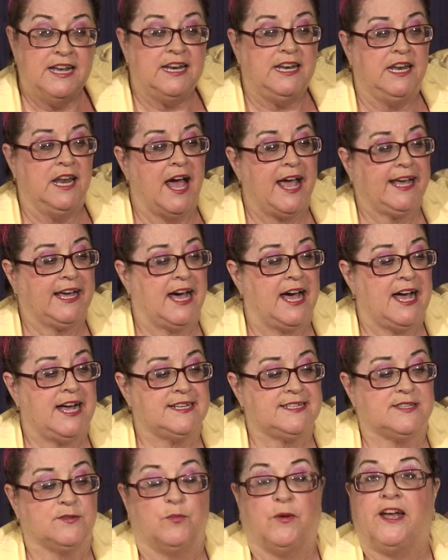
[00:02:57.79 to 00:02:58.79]
Like
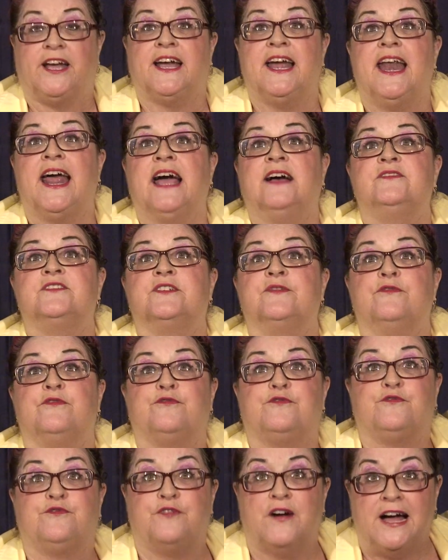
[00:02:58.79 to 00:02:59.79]
us, we're going to have some
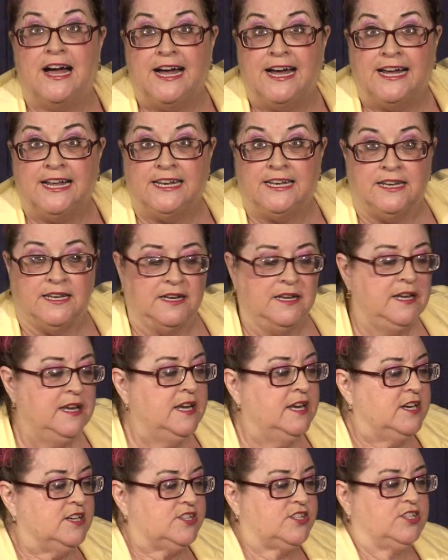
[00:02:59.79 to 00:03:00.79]
fun.
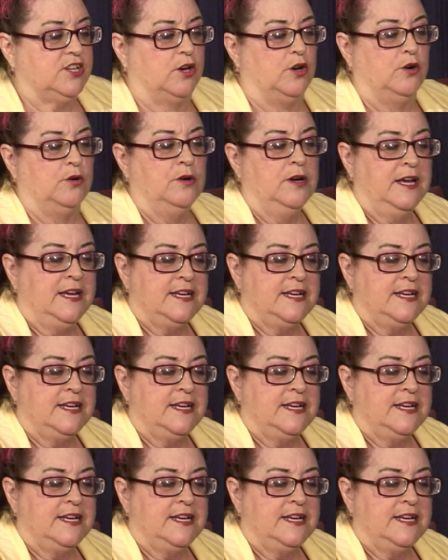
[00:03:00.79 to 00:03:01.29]
So